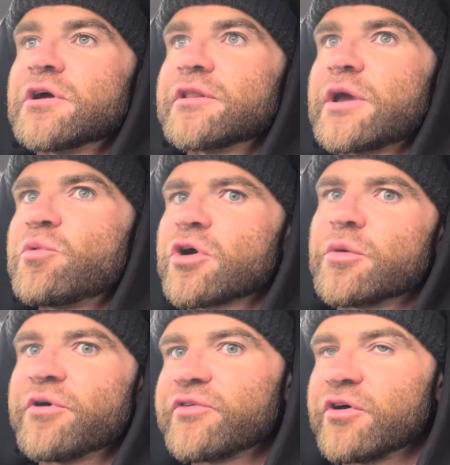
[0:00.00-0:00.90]
they work
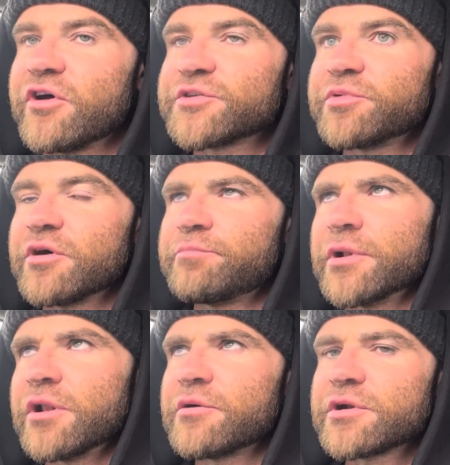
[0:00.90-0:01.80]
above a nurse but
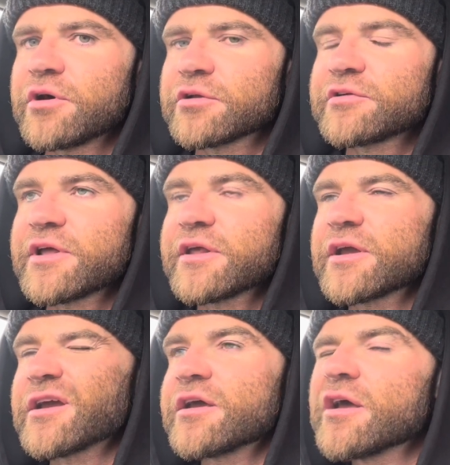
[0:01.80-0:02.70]
below a doctor, I
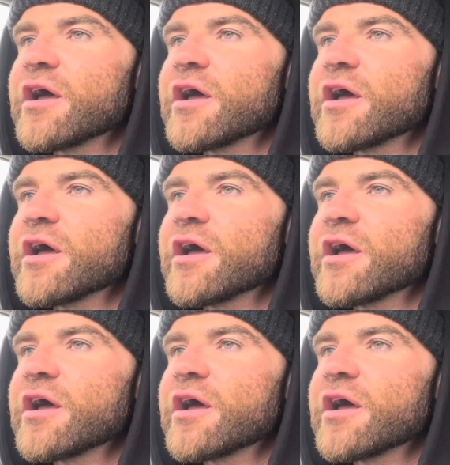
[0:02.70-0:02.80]
think.